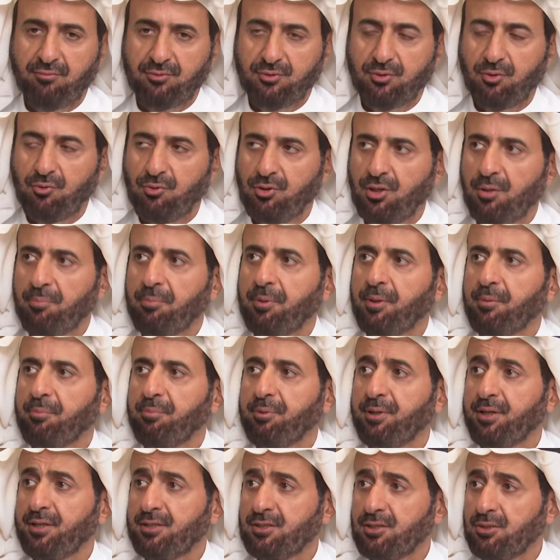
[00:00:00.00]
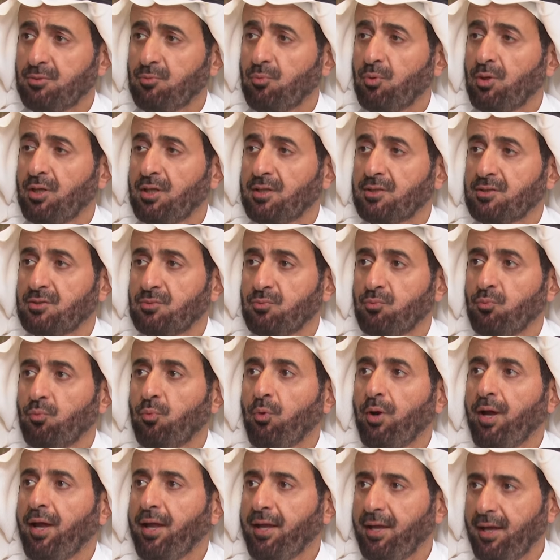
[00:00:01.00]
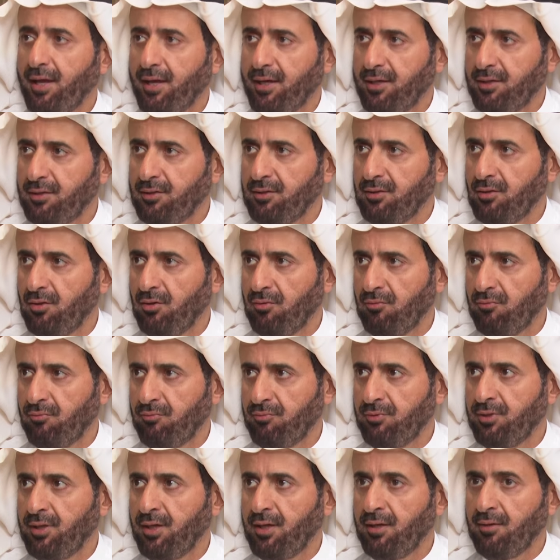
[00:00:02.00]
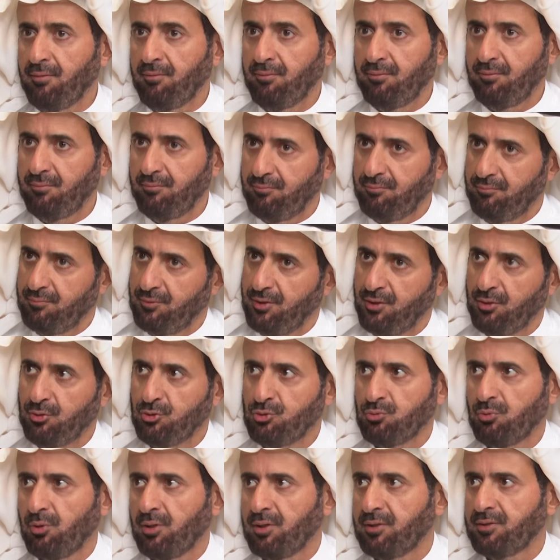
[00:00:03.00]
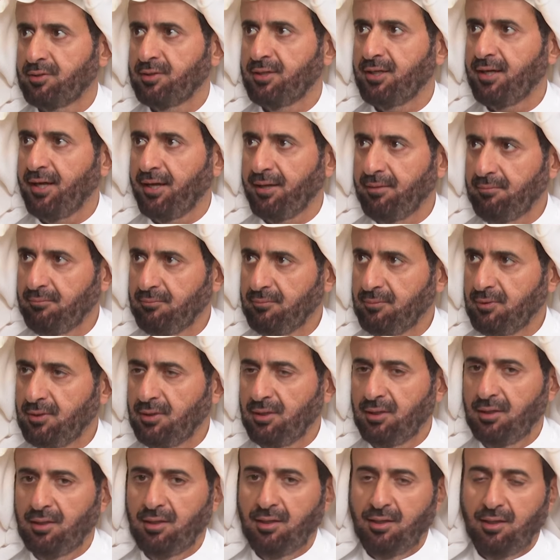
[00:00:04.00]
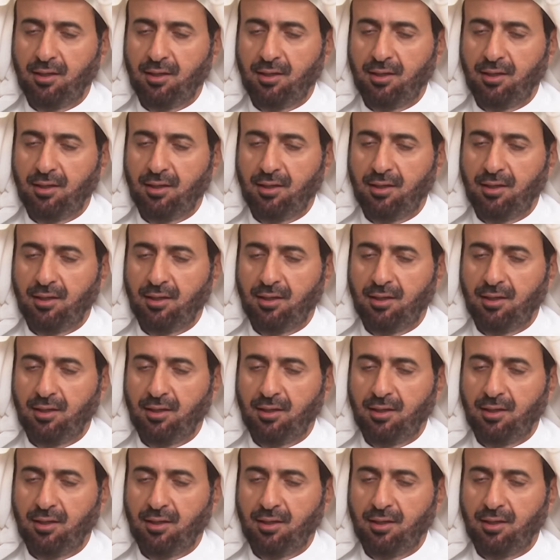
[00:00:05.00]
So the preparation was way ahead of the usual time. Right.